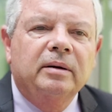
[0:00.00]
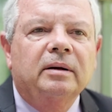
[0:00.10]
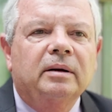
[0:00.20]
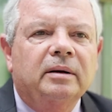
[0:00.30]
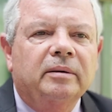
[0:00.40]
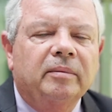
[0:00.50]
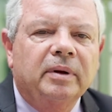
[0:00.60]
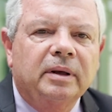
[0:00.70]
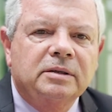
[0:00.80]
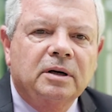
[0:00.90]
Uh,
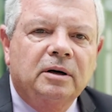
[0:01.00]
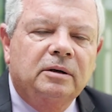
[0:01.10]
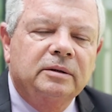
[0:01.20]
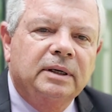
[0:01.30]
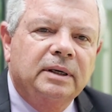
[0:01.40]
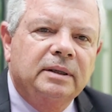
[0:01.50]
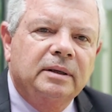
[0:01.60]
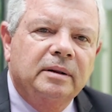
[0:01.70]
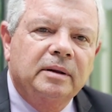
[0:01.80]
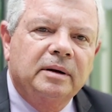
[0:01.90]
it's called uh,
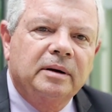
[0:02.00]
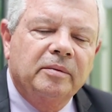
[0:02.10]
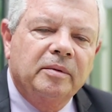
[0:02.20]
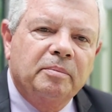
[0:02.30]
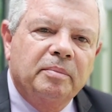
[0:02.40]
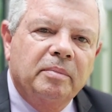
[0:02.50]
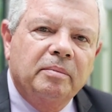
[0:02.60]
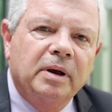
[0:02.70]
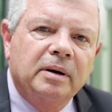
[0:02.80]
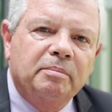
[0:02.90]
the, the,
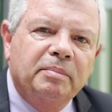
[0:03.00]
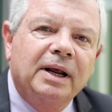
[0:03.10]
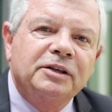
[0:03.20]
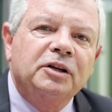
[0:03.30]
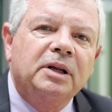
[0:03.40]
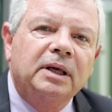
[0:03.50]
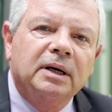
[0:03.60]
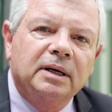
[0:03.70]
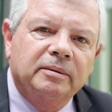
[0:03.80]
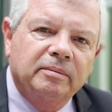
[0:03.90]
the
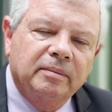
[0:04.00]
Piratininga